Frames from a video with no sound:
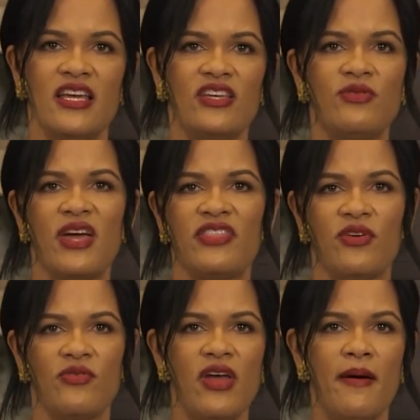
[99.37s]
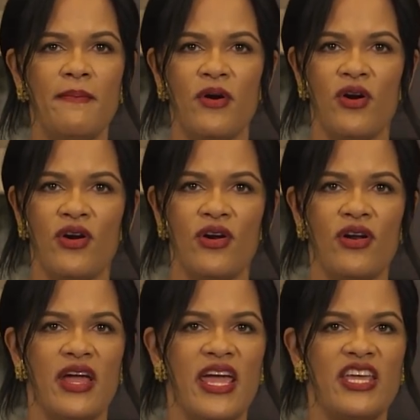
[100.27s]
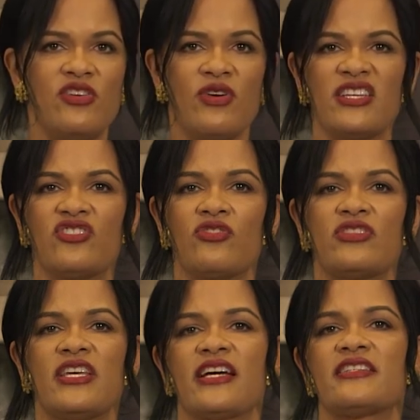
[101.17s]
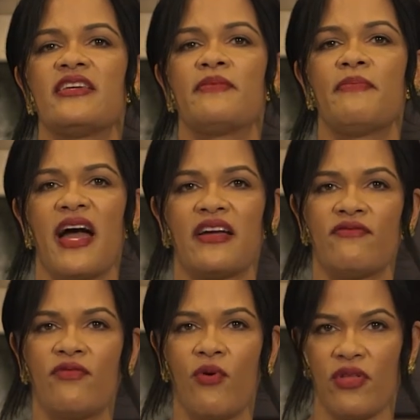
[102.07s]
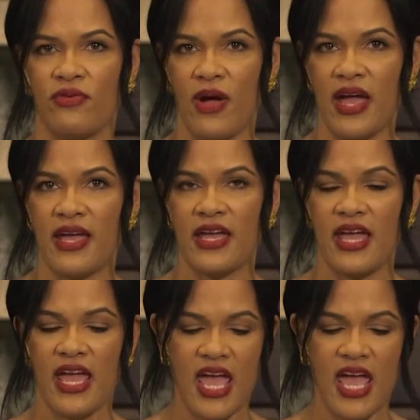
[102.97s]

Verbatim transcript: you get their number, and you guys start texting back and forth, right?